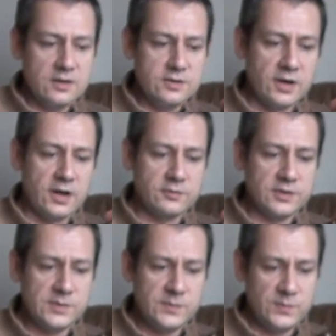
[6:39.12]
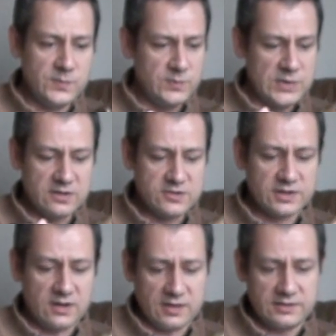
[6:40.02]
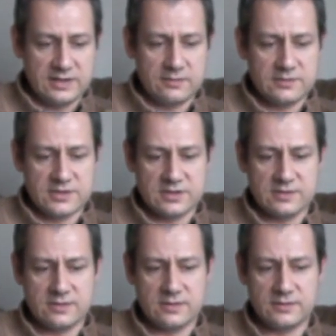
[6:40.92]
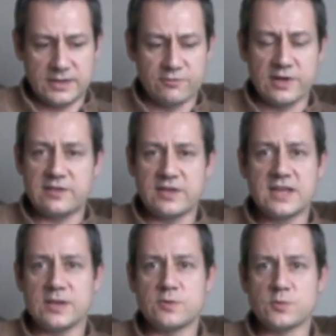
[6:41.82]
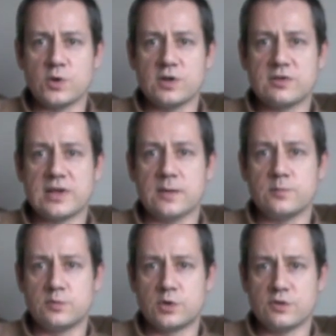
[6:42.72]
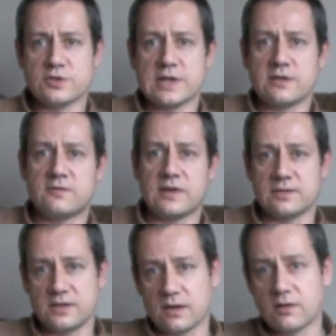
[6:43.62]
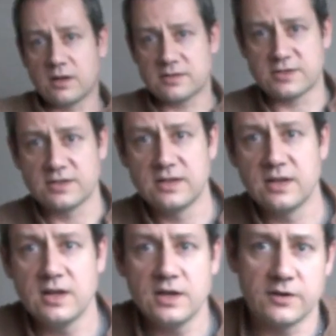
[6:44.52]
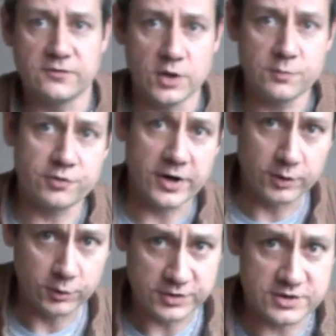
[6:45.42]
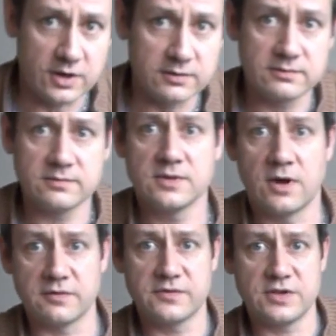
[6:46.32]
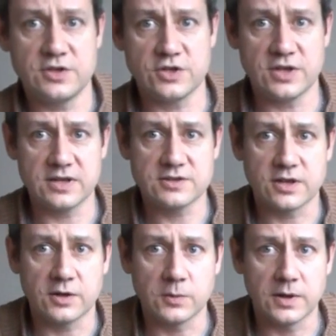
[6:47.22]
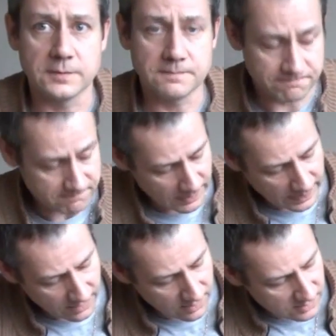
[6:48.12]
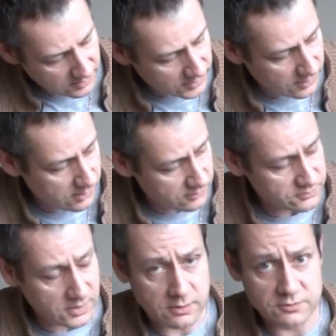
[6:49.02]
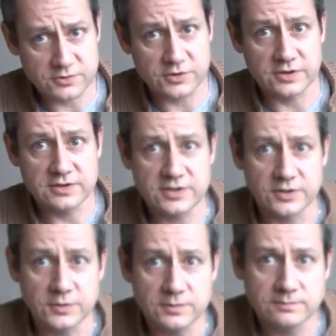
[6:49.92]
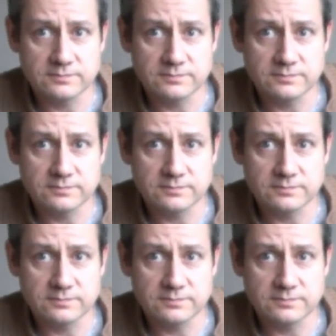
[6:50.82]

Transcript: not only because I didn't really think it was worth that, but also the fact that I've got a few pre-orders on for this year. So you know, I was trying to